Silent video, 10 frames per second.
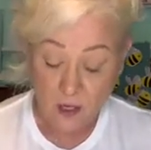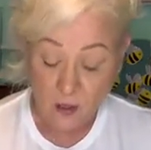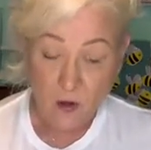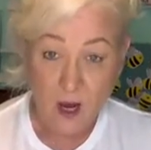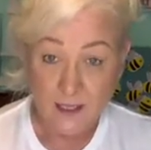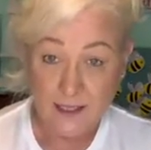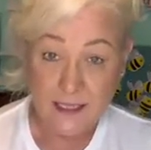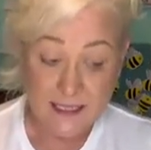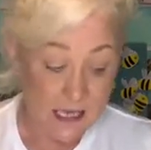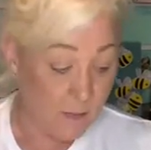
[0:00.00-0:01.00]
cross
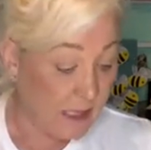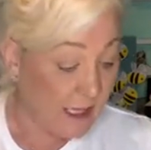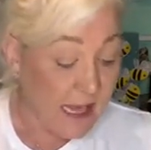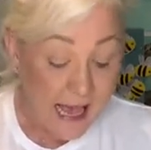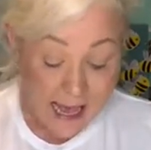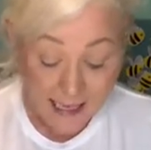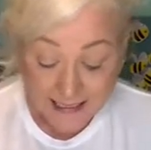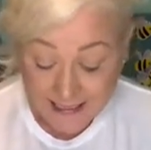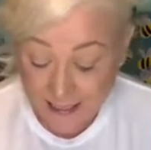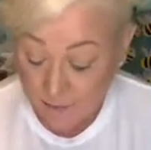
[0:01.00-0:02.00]
contaminate i
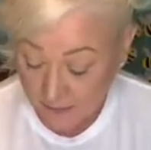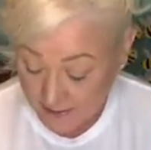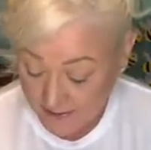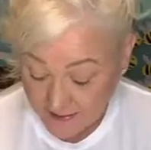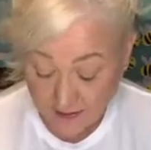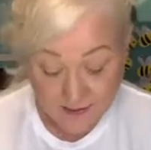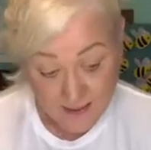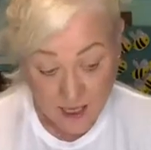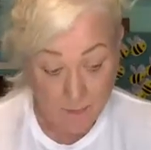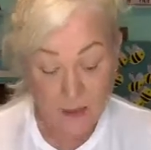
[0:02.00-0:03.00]
did miss a
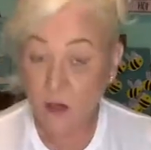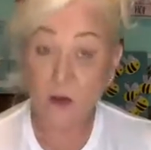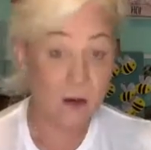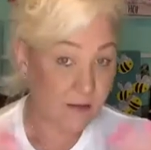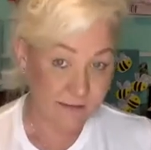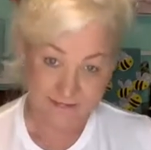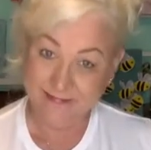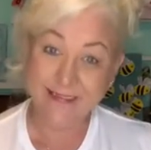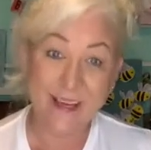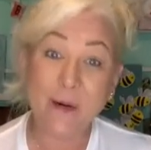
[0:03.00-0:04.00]
step
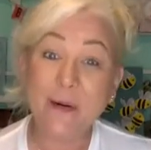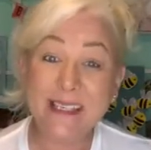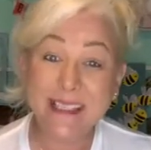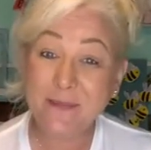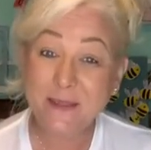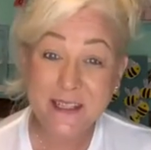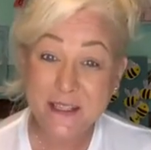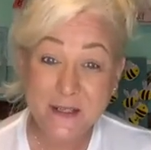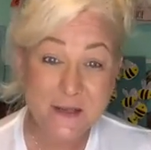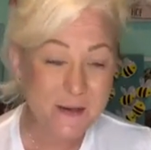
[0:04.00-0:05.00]
i always seem to
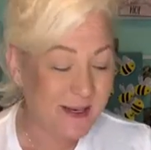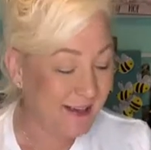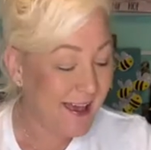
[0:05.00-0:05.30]
do